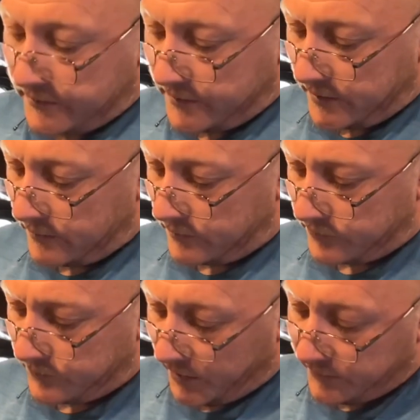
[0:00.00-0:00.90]
or
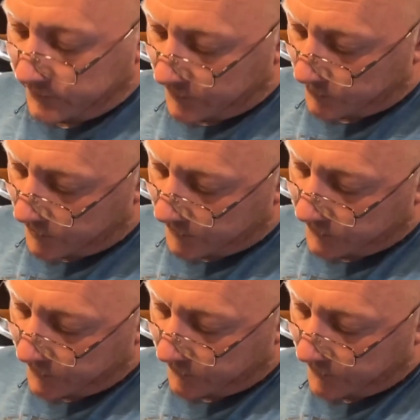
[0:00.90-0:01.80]
devices that run on
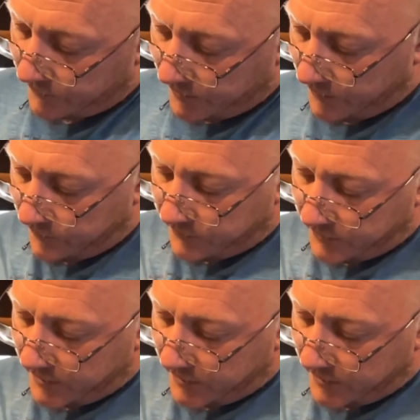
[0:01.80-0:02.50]
cigarette lighters,